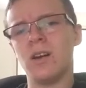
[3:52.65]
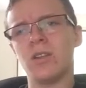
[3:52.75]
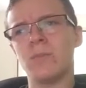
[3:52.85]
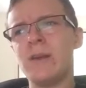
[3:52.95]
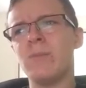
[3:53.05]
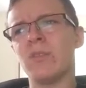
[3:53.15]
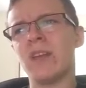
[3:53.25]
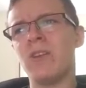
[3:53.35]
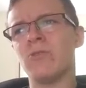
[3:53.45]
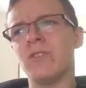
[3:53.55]
other people's
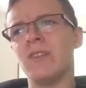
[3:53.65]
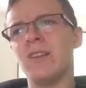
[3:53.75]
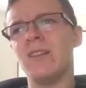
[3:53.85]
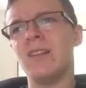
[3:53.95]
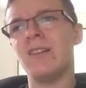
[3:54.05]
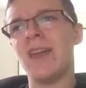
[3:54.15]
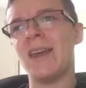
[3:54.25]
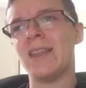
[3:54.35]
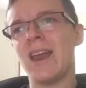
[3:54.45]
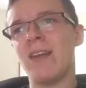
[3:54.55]
entrances and
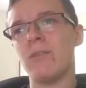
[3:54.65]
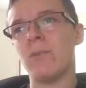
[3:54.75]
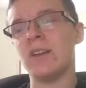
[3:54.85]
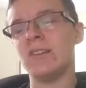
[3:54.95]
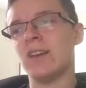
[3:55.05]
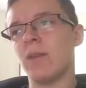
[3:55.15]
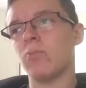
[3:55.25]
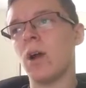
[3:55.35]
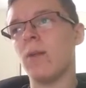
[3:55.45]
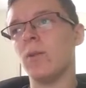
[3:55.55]
saying that everybody's got a
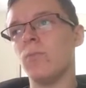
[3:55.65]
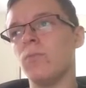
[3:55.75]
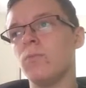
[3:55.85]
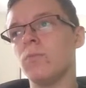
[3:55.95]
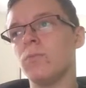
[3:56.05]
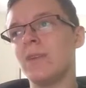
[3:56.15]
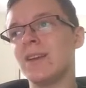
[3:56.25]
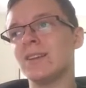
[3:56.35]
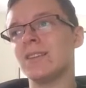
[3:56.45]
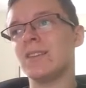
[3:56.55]
problem
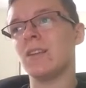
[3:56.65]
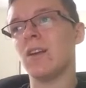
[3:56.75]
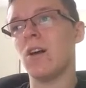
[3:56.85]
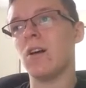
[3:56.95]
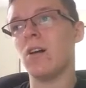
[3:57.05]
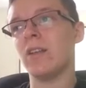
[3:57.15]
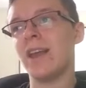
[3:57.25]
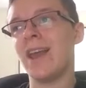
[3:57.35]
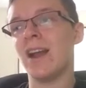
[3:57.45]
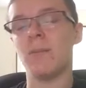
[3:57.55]
because all they
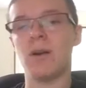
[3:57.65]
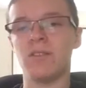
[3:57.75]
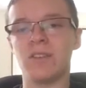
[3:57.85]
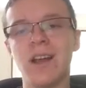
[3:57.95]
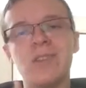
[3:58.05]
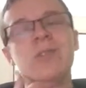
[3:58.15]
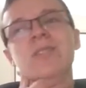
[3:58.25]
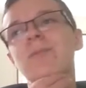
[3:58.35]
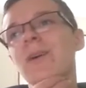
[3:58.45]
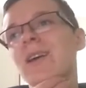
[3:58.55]
care about is their
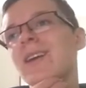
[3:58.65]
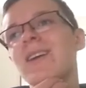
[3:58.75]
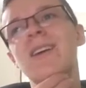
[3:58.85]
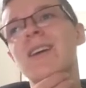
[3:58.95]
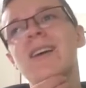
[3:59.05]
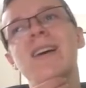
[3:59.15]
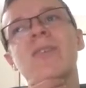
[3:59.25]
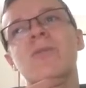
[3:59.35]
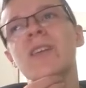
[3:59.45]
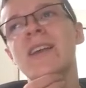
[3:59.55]
entrance. Like, I
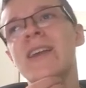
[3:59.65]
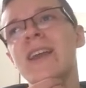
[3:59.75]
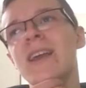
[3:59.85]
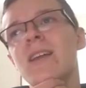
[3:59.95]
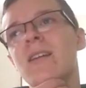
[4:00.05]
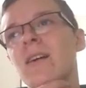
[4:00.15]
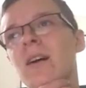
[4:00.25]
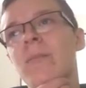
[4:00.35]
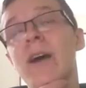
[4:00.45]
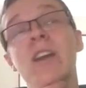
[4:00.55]
don't really get it.
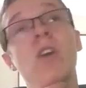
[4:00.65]
I